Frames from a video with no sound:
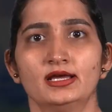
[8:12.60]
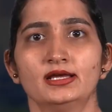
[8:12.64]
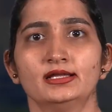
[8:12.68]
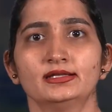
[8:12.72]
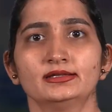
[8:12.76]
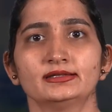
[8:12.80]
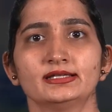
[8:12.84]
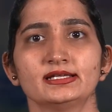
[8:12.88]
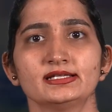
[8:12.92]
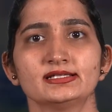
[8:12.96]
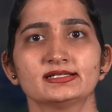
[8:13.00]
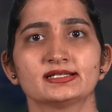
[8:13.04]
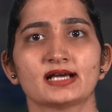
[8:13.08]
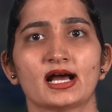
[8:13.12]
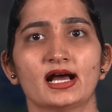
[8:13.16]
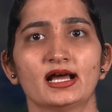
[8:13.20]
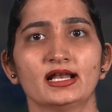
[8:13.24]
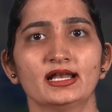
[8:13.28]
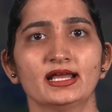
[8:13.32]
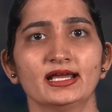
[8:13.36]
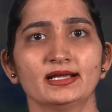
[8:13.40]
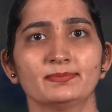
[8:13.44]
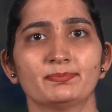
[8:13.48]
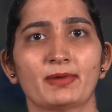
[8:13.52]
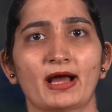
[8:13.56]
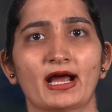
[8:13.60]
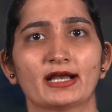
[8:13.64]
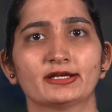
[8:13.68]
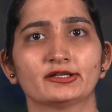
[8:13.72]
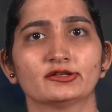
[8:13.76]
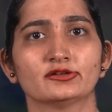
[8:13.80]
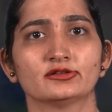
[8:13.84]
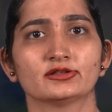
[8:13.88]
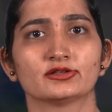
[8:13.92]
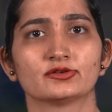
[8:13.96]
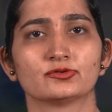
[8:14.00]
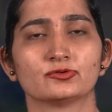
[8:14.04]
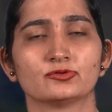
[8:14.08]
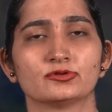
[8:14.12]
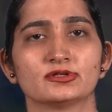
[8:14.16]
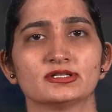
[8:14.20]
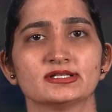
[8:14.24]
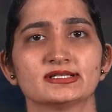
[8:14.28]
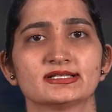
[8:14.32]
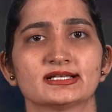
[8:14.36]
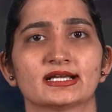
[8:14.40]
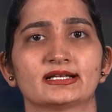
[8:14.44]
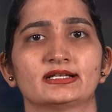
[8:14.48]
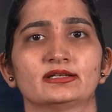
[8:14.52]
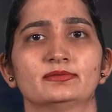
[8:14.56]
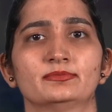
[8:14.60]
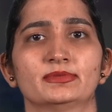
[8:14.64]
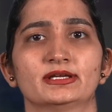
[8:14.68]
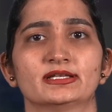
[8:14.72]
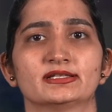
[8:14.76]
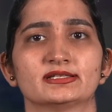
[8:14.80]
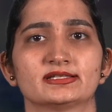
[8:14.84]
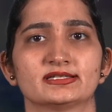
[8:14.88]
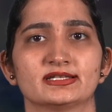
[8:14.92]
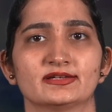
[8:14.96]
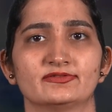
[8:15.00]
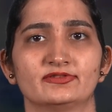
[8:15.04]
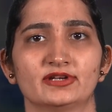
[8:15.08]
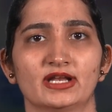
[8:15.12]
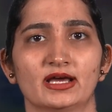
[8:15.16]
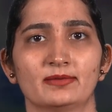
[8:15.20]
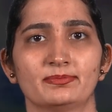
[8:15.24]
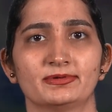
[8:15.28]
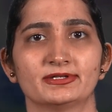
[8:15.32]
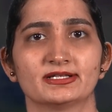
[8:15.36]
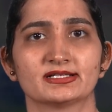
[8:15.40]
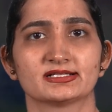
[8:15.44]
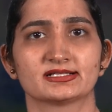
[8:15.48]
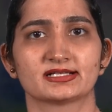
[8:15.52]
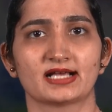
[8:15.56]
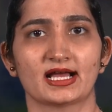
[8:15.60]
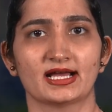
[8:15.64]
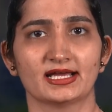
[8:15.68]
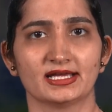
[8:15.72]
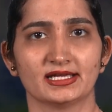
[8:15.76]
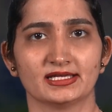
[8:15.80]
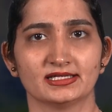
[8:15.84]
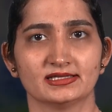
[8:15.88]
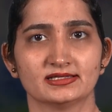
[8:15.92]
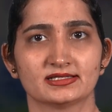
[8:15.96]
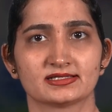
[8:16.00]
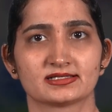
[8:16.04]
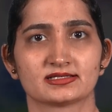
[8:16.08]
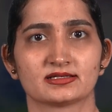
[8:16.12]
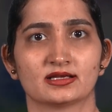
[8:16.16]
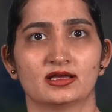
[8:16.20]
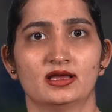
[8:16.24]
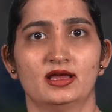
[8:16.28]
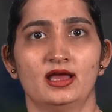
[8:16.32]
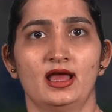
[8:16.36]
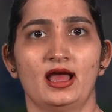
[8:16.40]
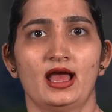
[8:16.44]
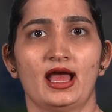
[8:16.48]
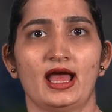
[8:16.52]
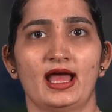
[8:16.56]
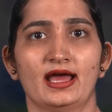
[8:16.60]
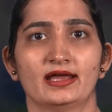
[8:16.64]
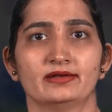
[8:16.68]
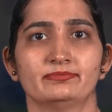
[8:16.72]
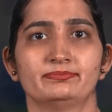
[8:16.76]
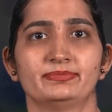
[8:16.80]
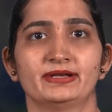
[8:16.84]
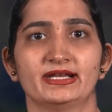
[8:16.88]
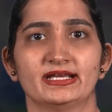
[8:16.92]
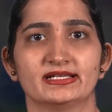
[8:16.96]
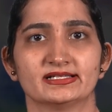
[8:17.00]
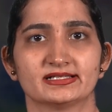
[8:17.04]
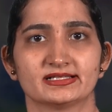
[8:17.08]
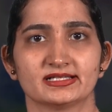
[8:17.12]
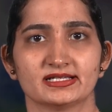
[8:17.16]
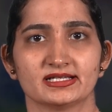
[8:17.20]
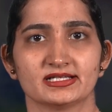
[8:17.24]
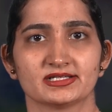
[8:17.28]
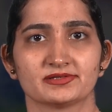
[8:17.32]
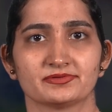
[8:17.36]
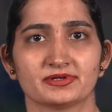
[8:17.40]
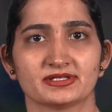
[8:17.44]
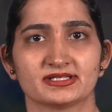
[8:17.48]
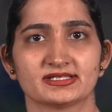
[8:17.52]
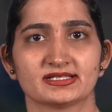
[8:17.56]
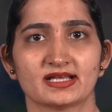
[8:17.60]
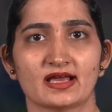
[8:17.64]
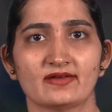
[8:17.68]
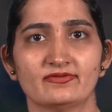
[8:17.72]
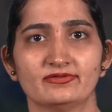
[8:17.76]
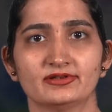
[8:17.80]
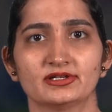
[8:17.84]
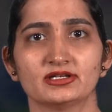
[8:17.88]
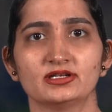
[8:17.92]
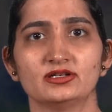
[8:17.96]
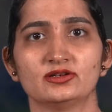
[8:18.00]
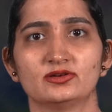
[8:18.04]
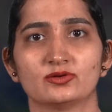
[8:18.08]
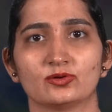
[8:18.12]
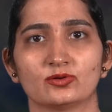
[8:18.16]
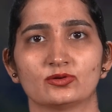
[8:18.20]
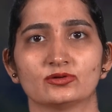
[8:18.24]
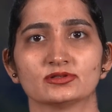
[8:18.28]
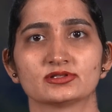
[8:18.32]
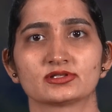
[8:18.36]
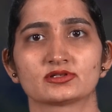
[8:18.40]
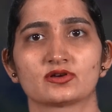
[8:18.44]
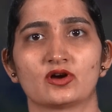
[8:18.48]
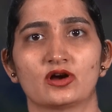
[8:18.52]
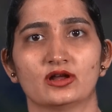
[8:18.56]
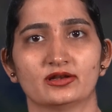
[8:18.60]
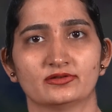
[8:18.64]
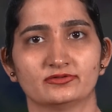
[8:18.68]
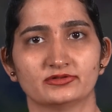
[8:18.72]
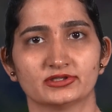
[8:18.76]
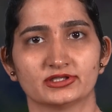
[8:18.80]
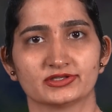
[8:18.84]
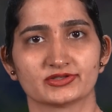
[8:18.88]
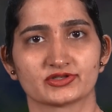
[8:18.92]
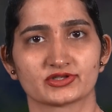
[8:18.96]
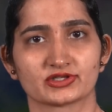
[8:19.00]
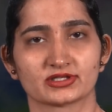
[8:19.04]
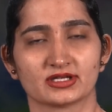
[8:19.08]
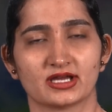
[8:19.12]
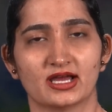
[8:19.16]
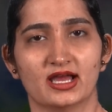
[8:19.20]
The star-like pattern of the rural settlements develop at the sites and places where several roads converge.